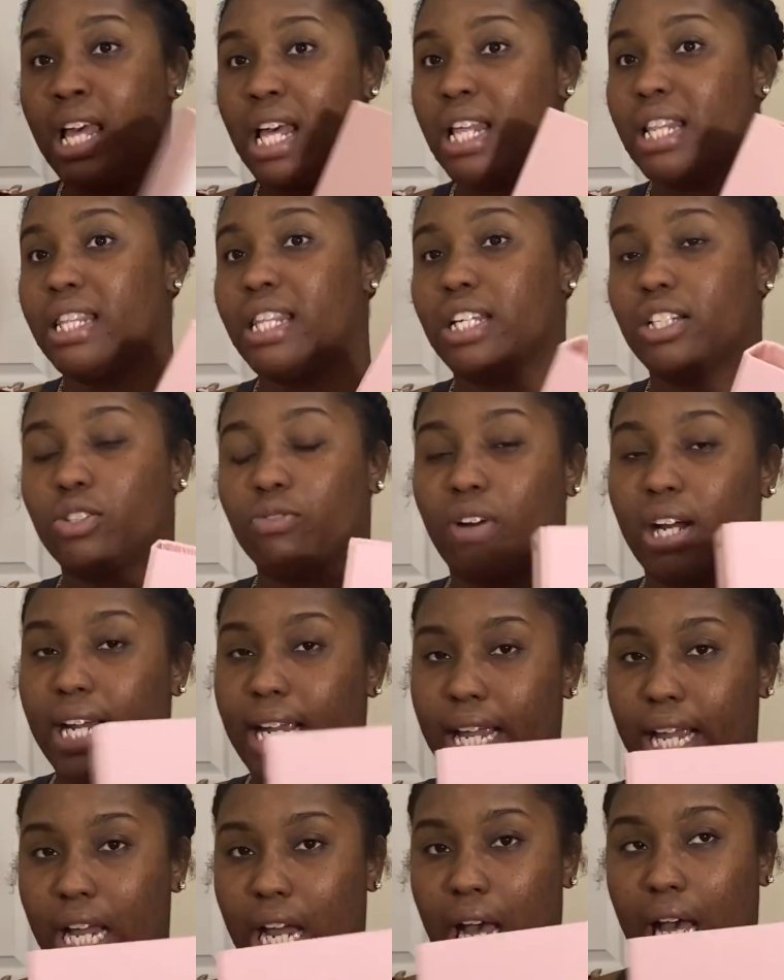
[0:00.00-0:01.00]
this right
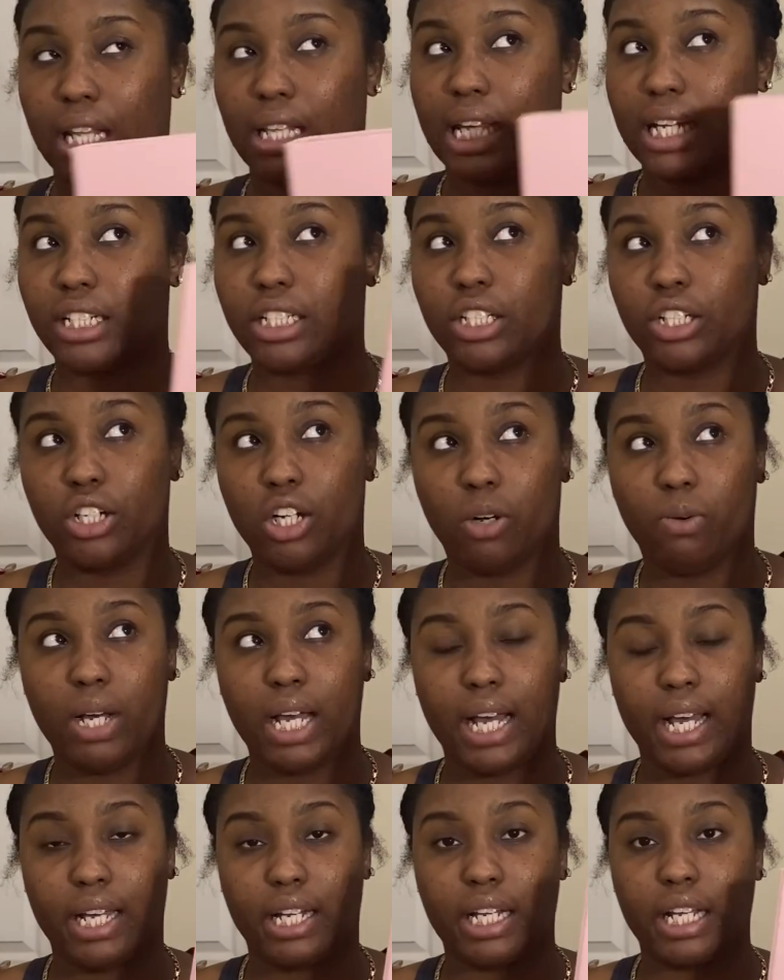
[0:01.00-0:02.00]
here, I like to go
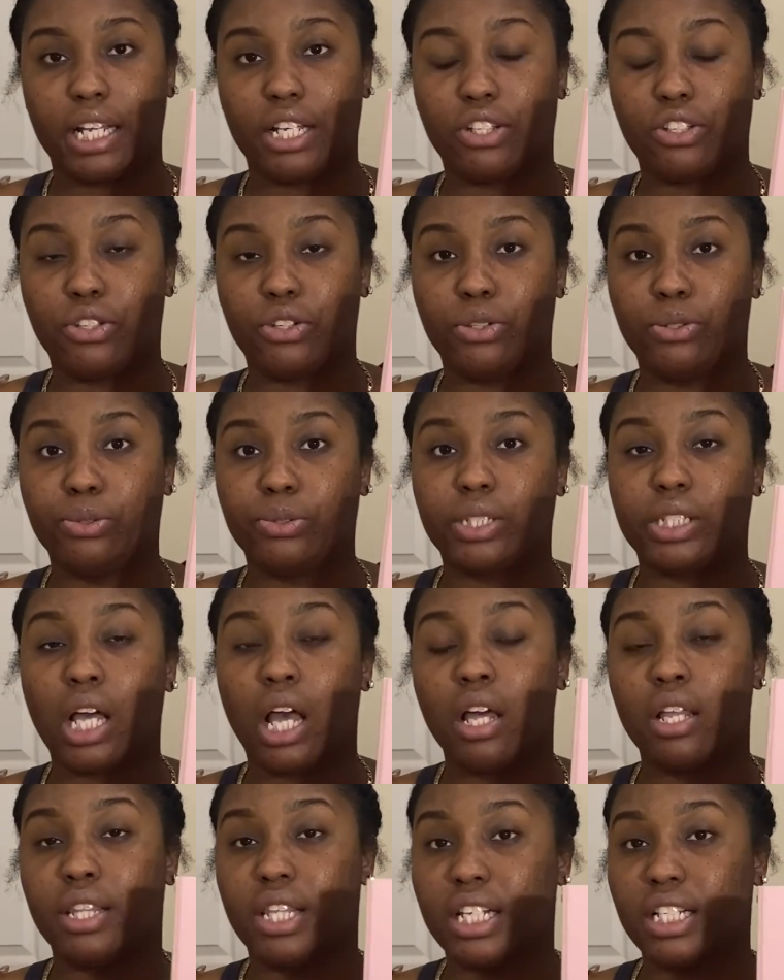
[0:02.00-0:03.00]
ahead and use
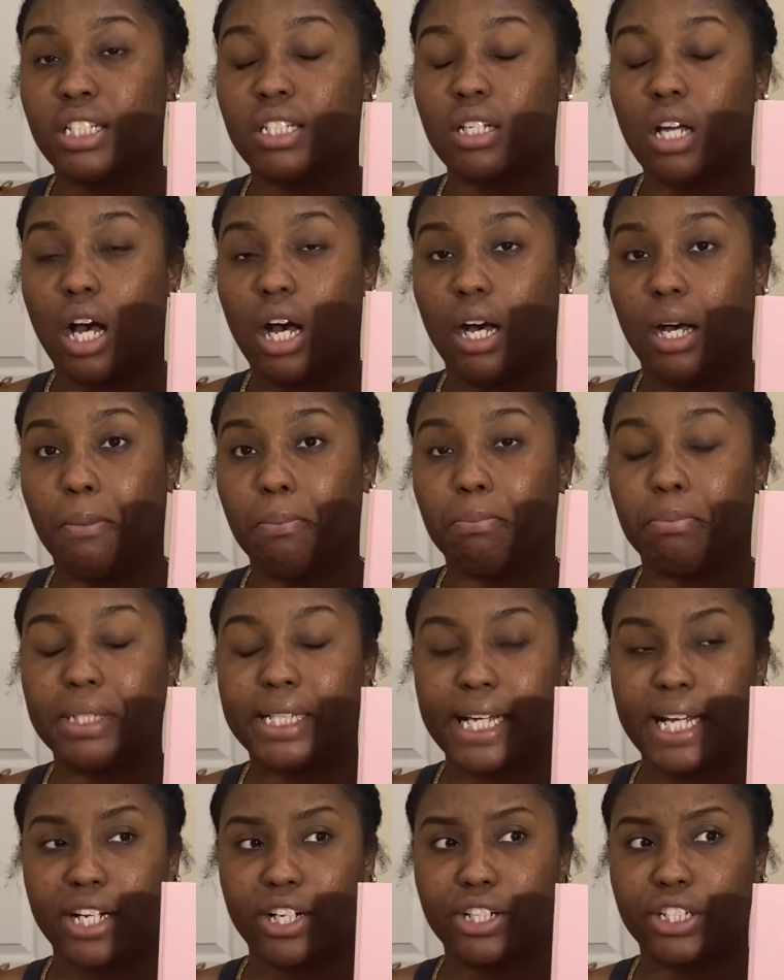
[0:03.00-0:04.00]
this
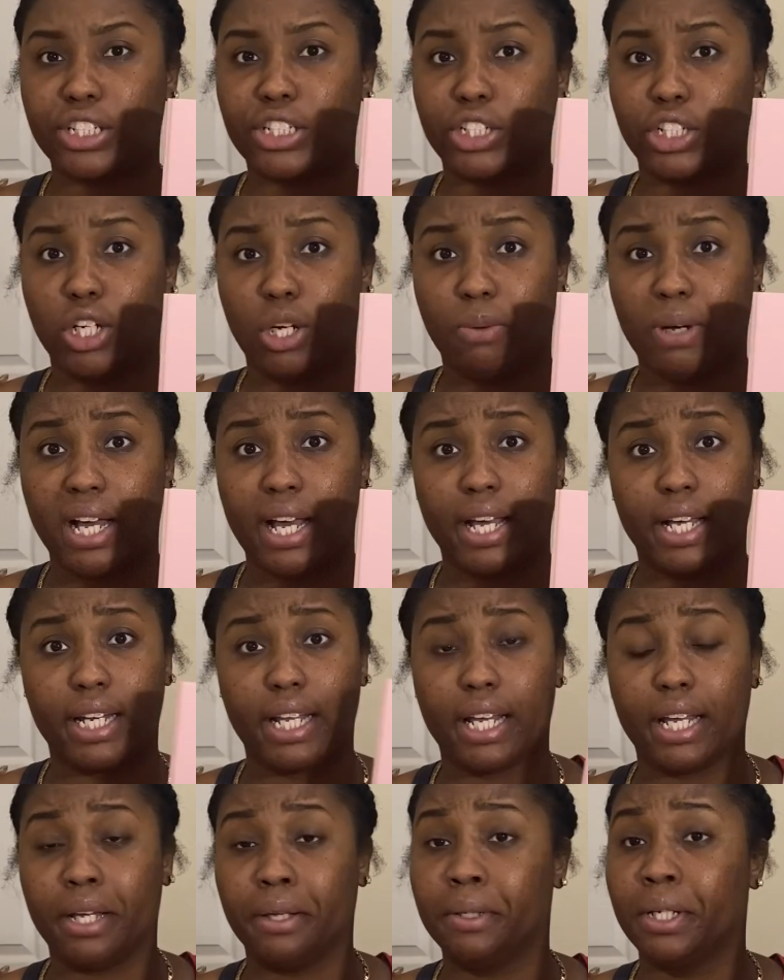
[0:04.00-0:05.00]
planner to go ahead
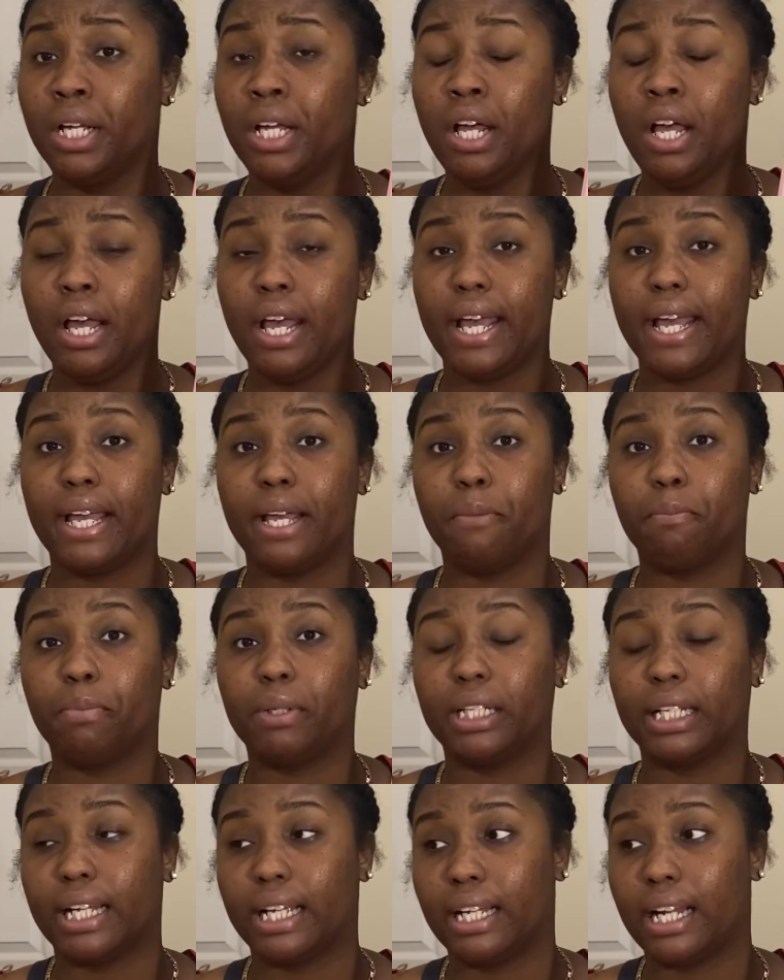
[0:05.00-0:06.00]
and
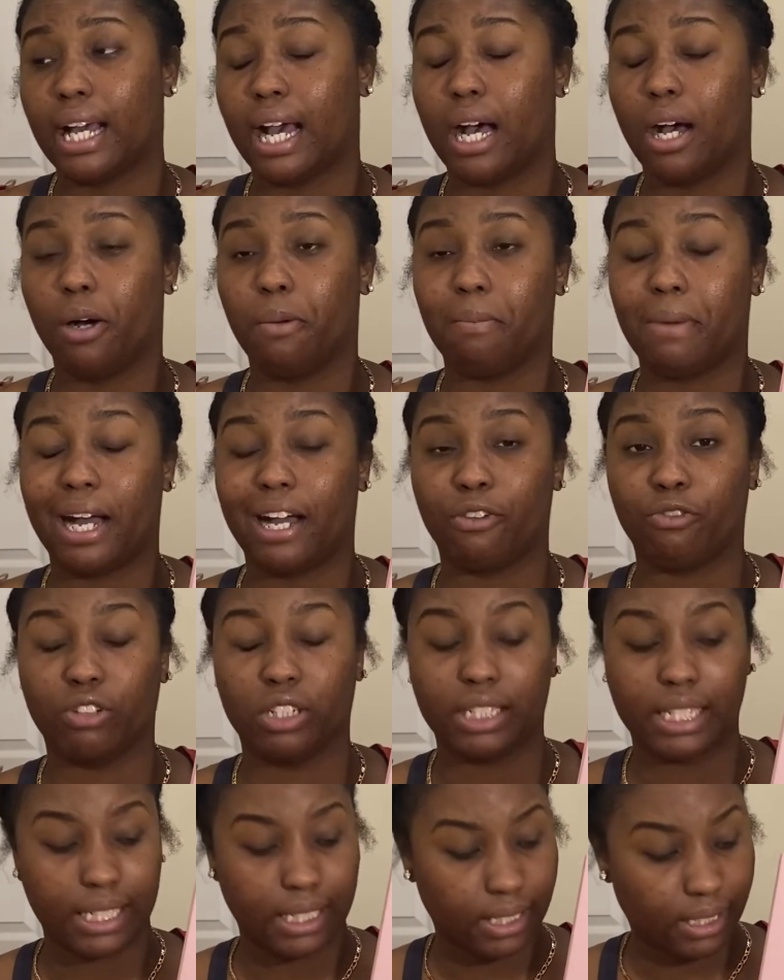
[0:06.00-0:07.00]
plan out my
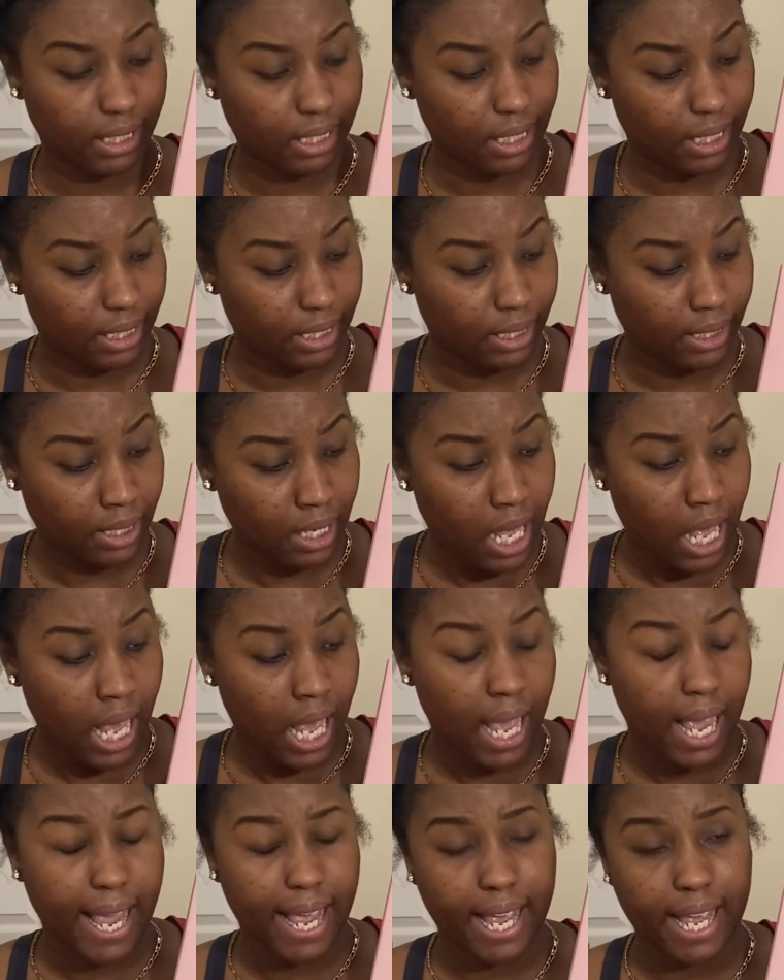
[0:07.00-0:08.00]
releases
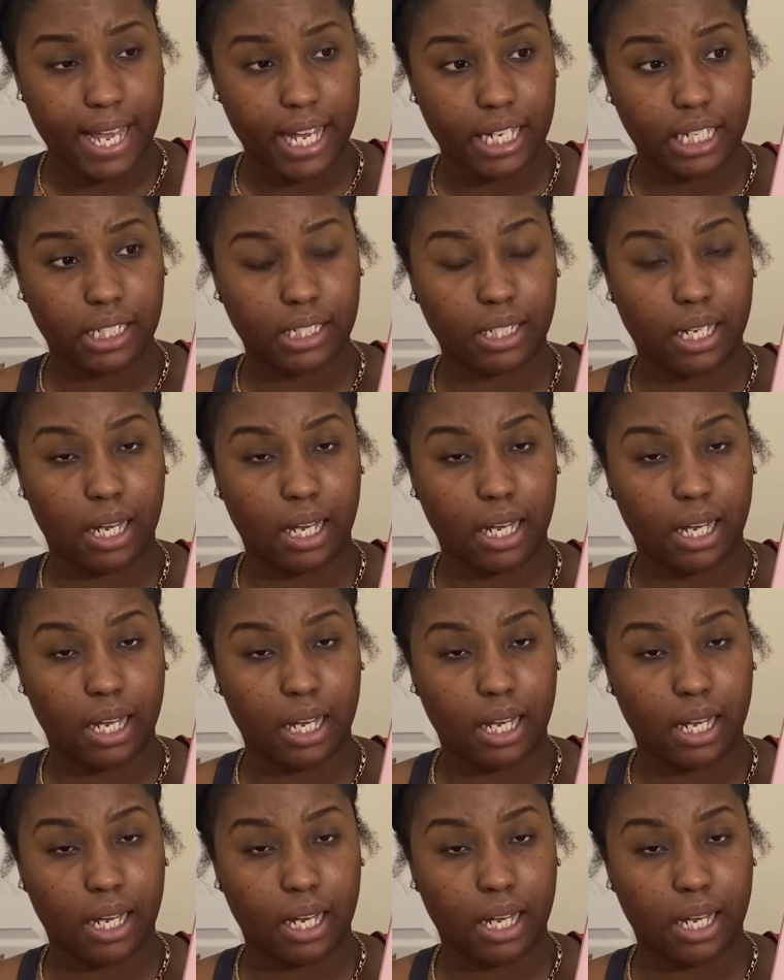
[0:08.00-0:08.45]
and